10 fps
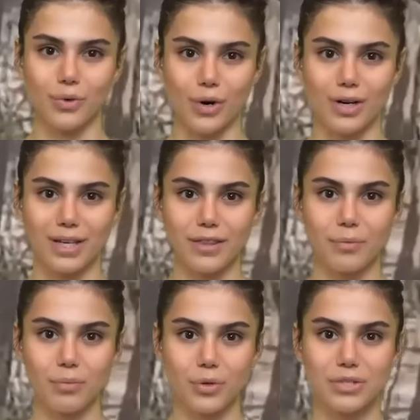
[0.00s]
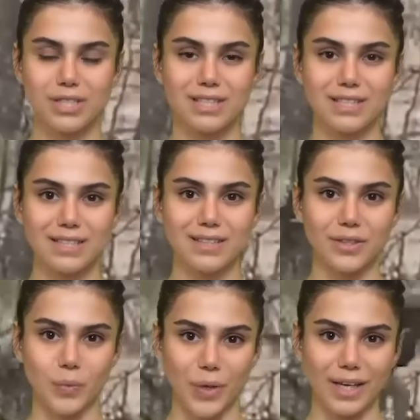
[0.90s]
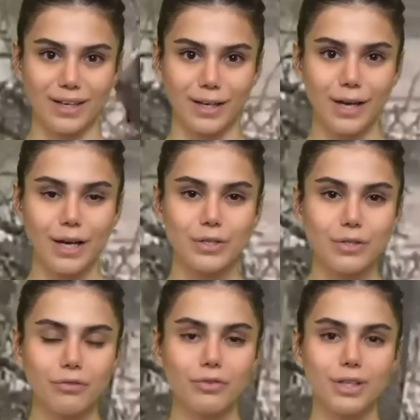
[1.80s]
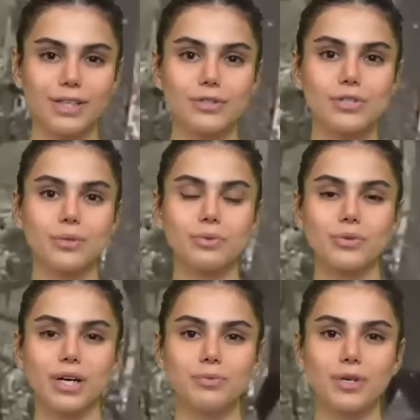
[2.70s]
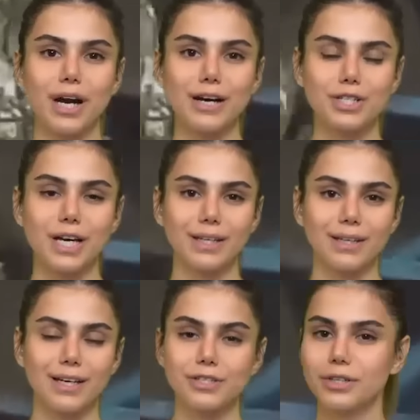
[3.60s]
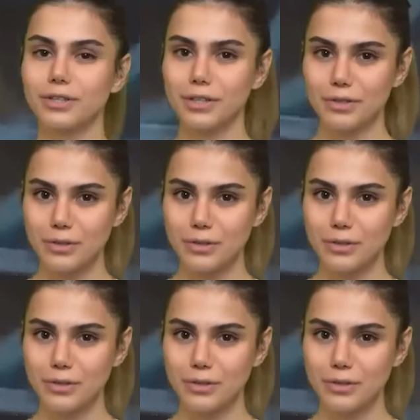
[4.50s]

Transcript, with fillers: war in the most detailed way. Don't forget to subscribe to our channel and turn on